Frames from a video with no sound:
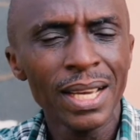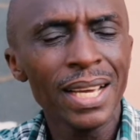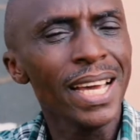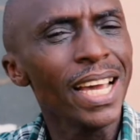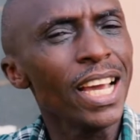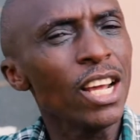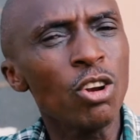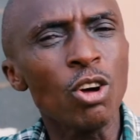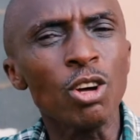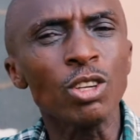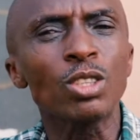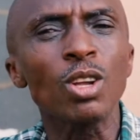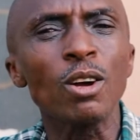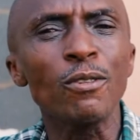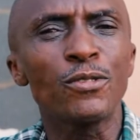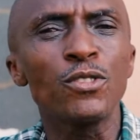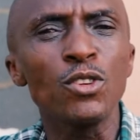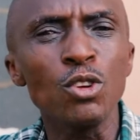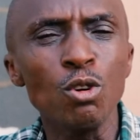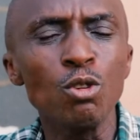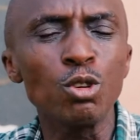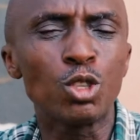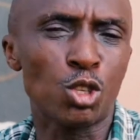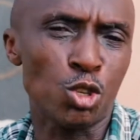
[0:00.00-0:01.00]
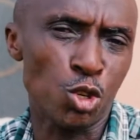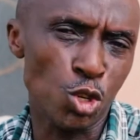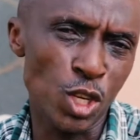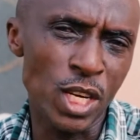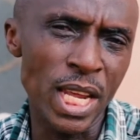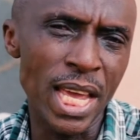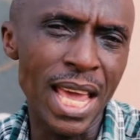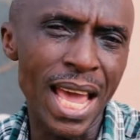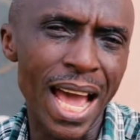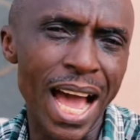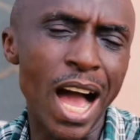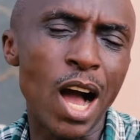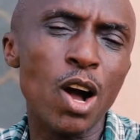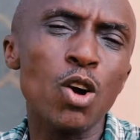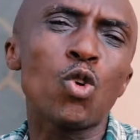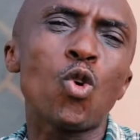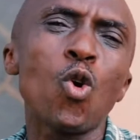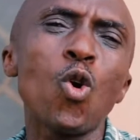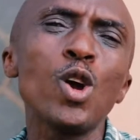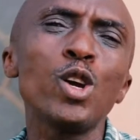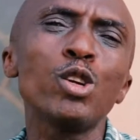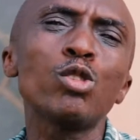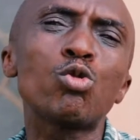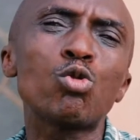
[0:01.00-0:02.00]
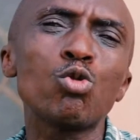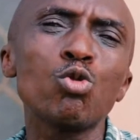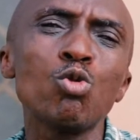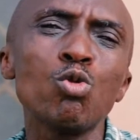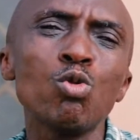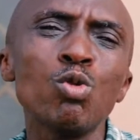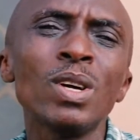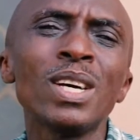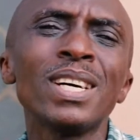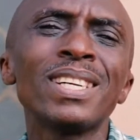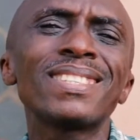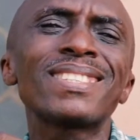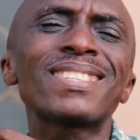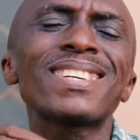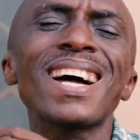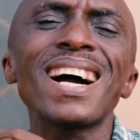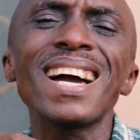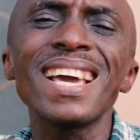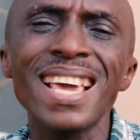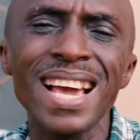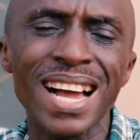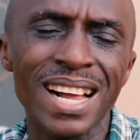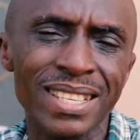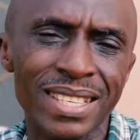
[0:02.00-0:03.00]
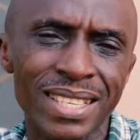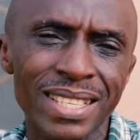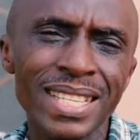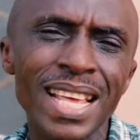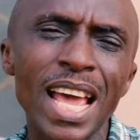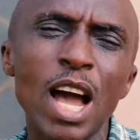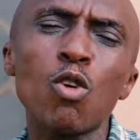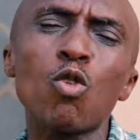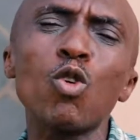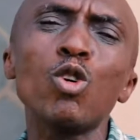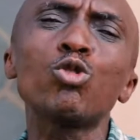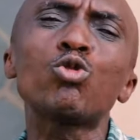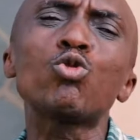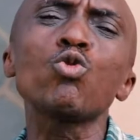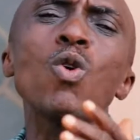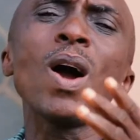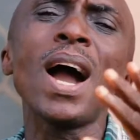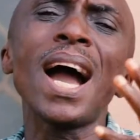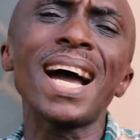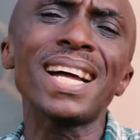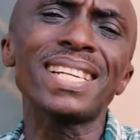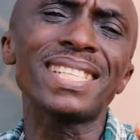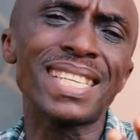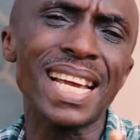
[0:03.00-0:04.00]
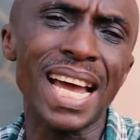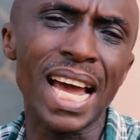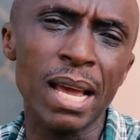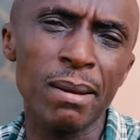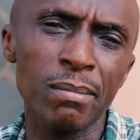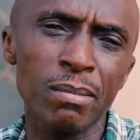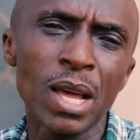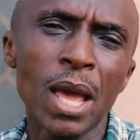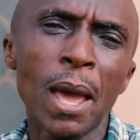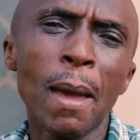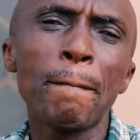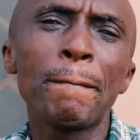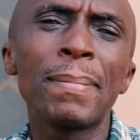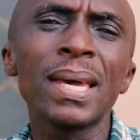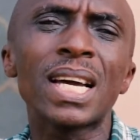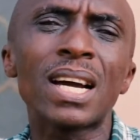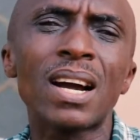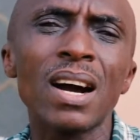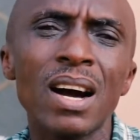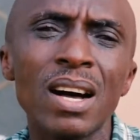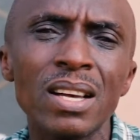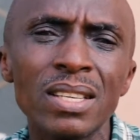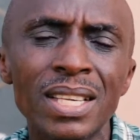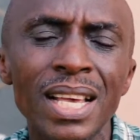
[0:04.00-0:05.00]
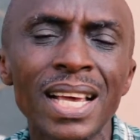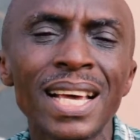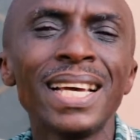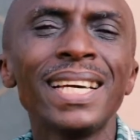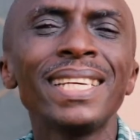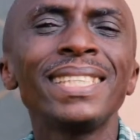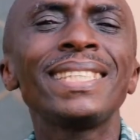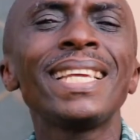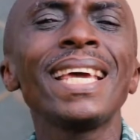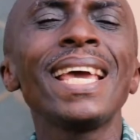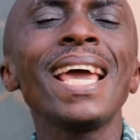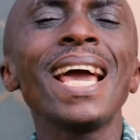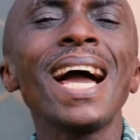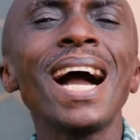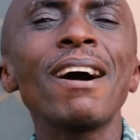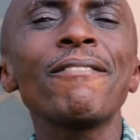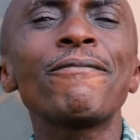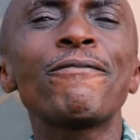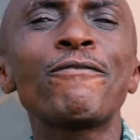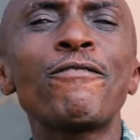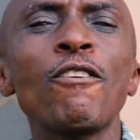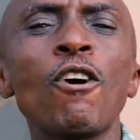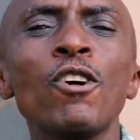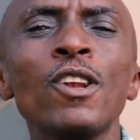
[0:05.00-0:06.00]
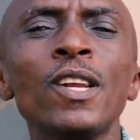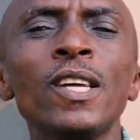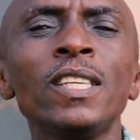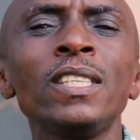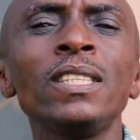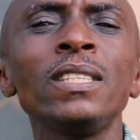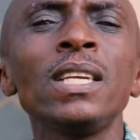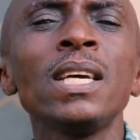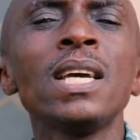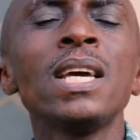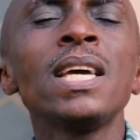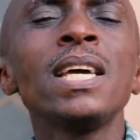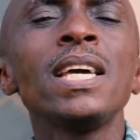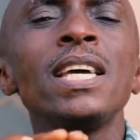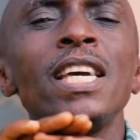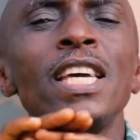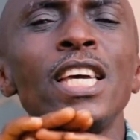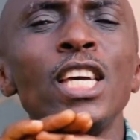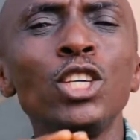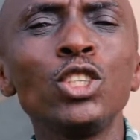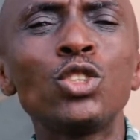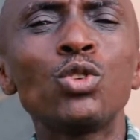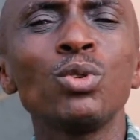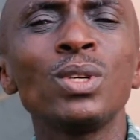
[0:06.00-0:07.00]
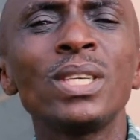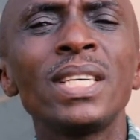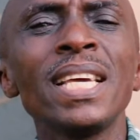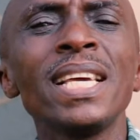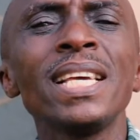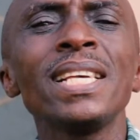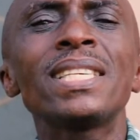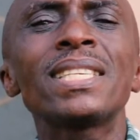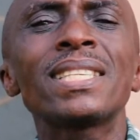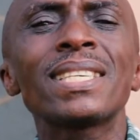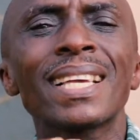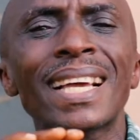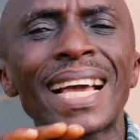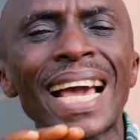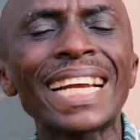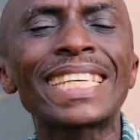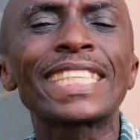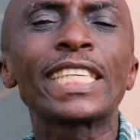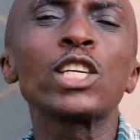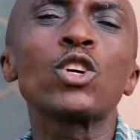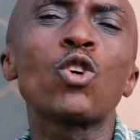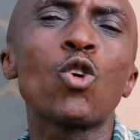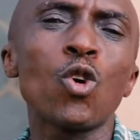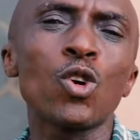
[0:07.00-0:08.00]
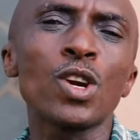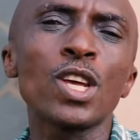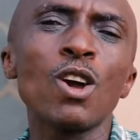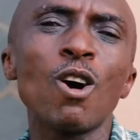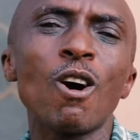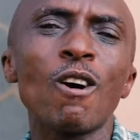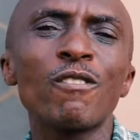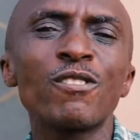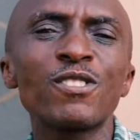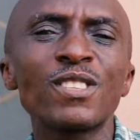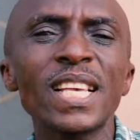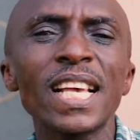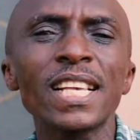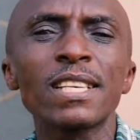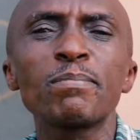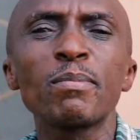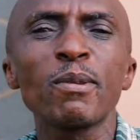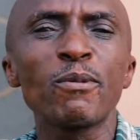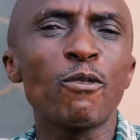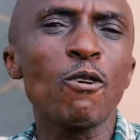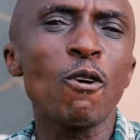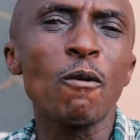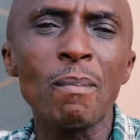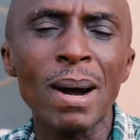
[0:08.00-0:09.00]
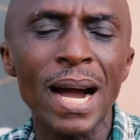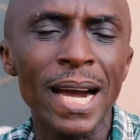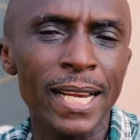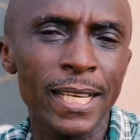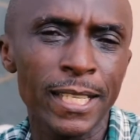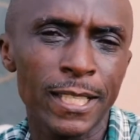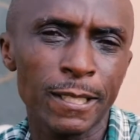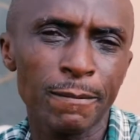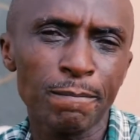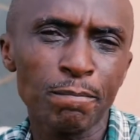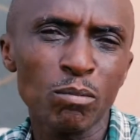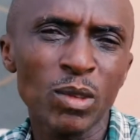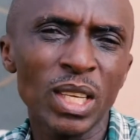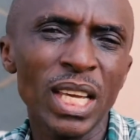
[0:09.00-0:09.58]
A lot of youth today are going through trials. They are going through hard time because they have fallen into this category of sex before marriage.